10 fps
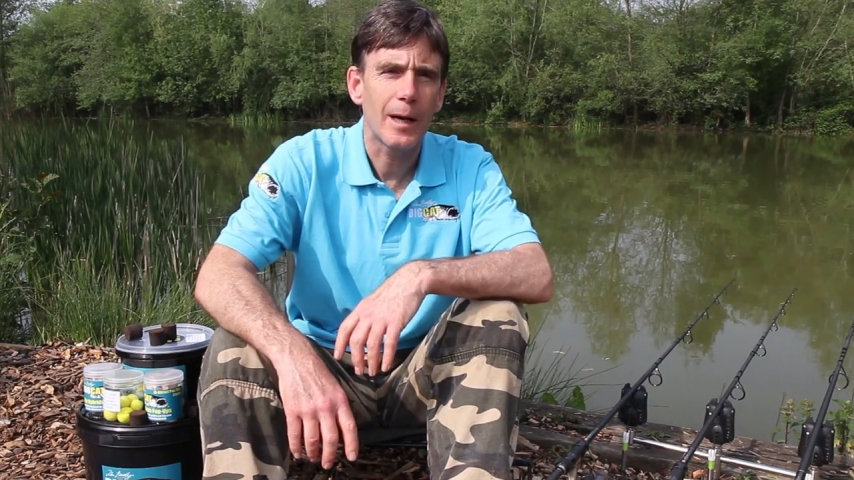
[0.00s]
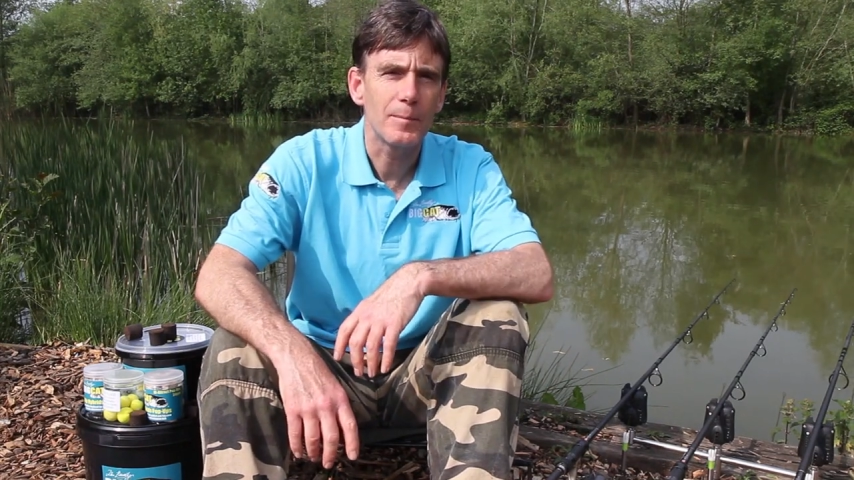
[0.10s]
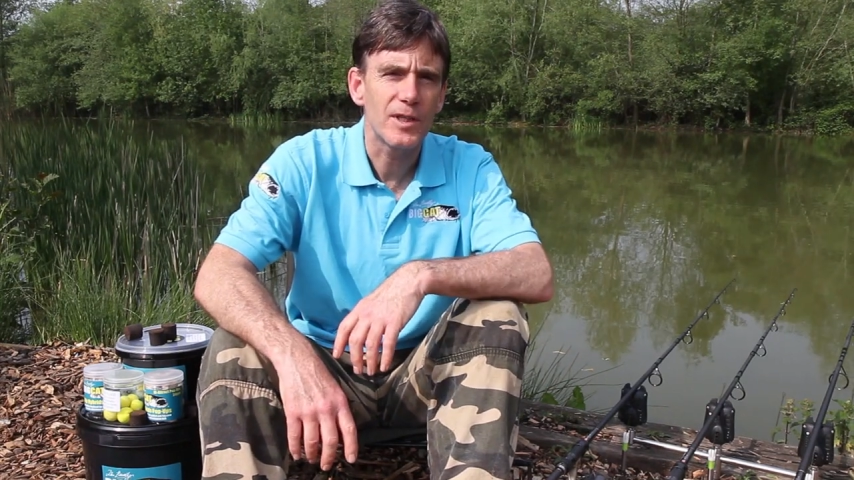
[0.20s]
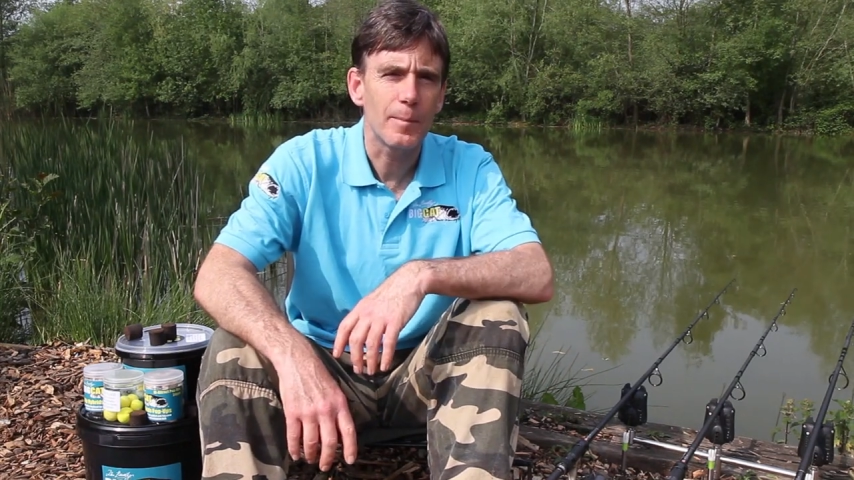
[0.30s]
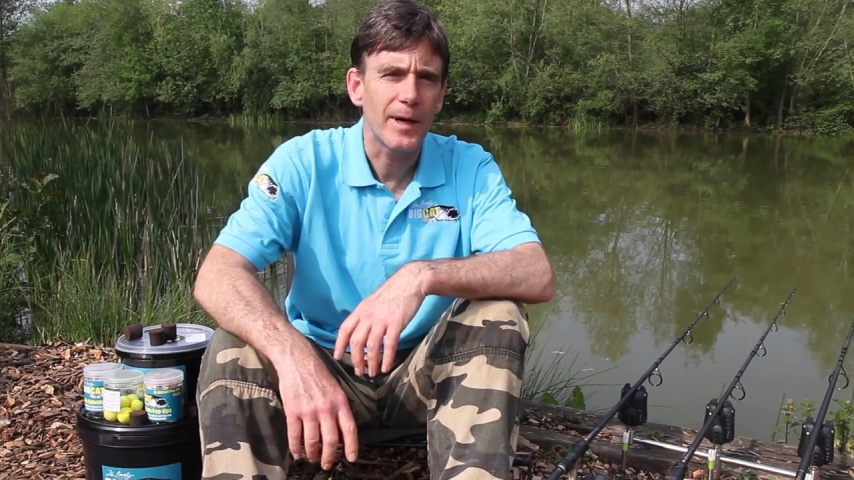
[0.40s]

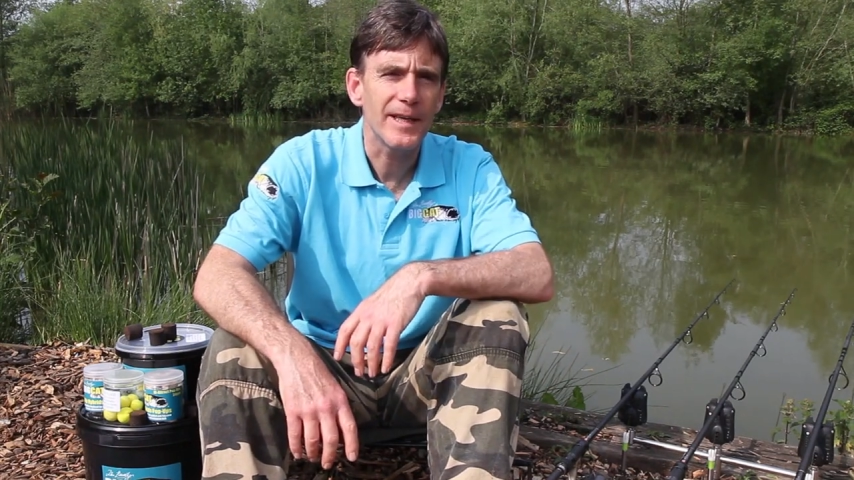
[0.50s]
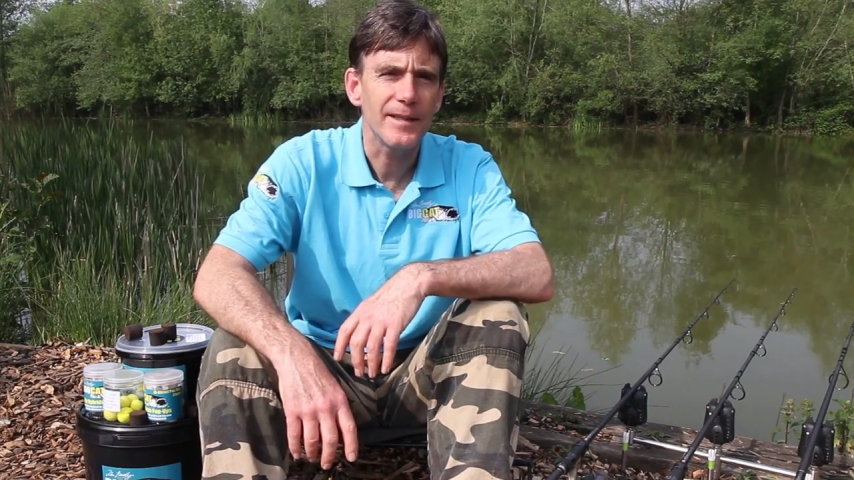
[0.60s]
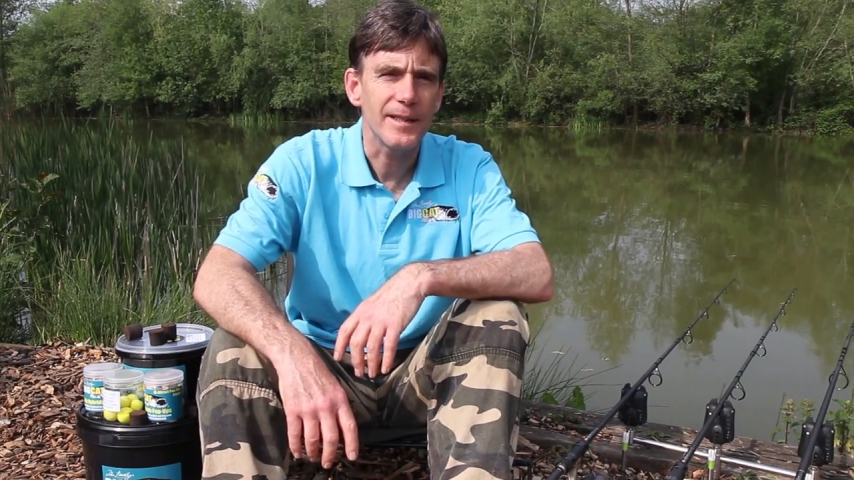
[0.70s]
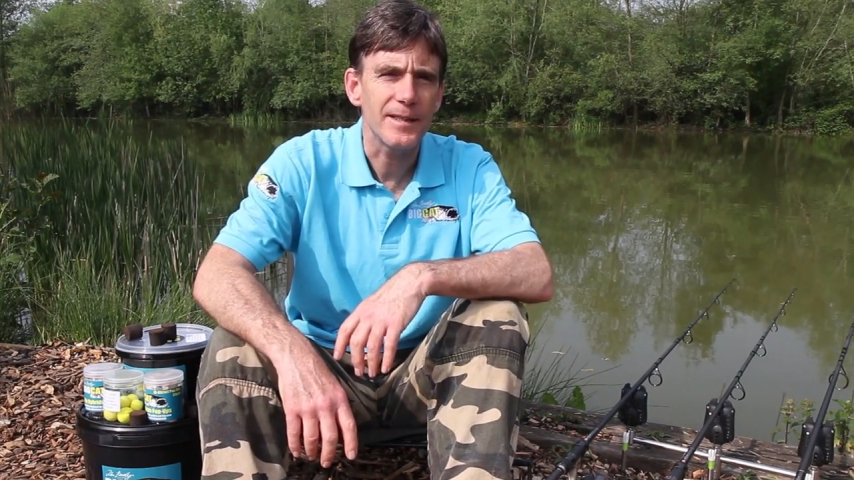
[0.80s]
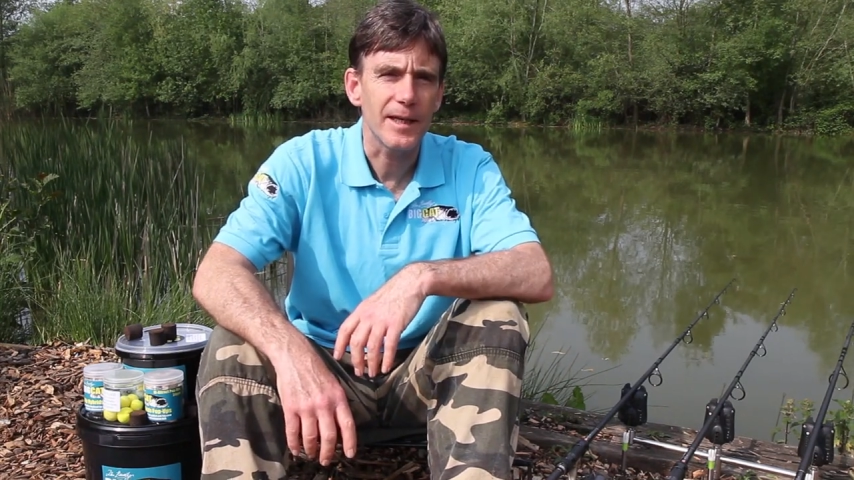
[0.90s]
comes to
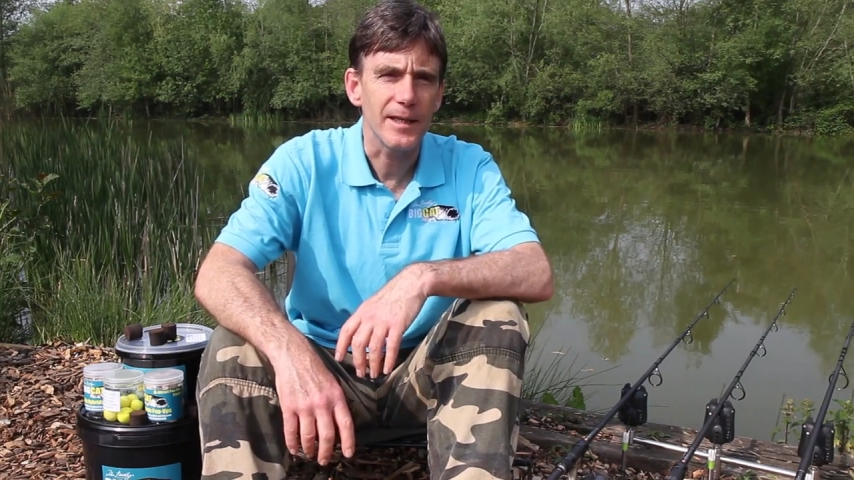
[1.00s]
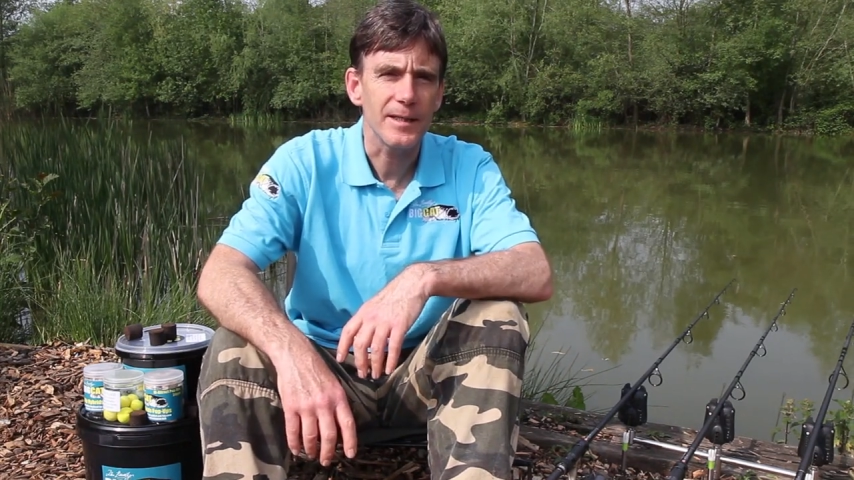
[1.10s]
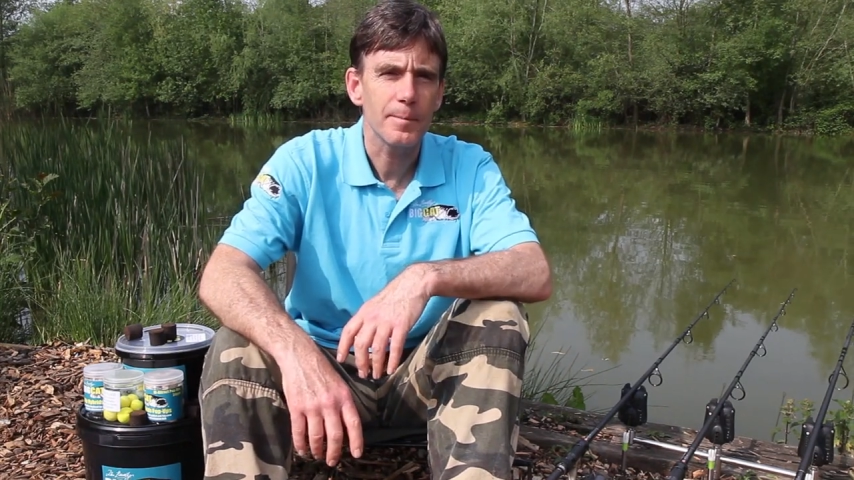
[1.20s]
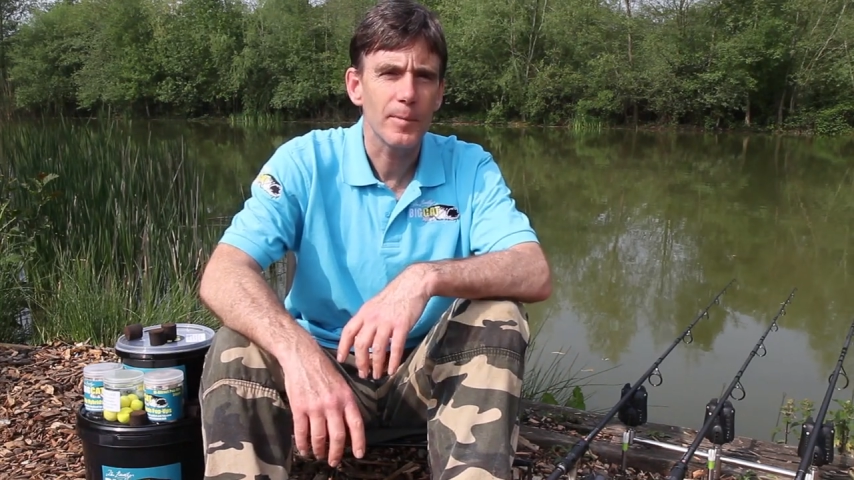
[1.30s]
bait these days,